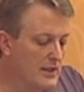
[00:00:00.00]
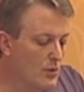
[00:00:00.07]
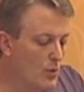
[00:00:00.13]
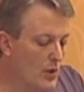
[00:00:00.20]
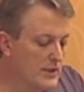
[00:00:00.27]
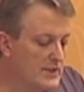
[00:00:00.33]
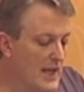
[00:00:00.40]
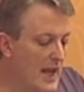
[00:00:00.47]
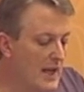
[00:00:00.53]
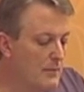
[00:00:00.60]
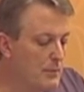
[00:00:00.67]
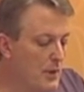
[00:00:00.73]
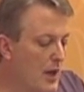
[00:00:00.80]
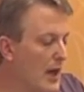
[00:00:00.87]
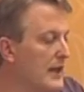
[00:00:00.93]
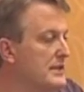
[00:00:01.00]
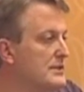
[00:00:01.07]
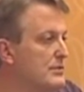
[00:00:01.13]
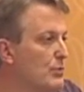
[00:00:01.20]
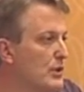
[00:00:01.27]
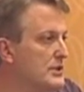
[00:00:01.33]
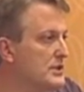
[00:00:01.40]
The Orteig
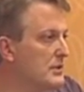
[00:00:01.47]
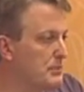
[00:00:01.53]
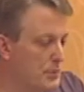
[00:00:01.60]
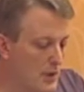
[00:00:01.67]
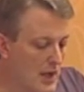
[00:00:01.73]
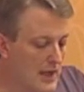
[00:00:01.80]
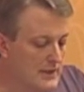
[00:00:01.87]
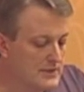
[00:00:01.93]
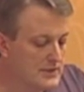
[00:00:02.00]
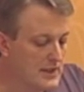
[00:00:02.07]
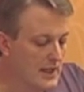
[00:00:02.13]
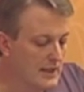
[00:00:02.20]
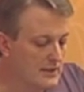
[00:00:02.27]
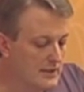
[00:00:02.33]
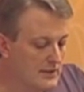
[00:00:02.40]
prize was the prize that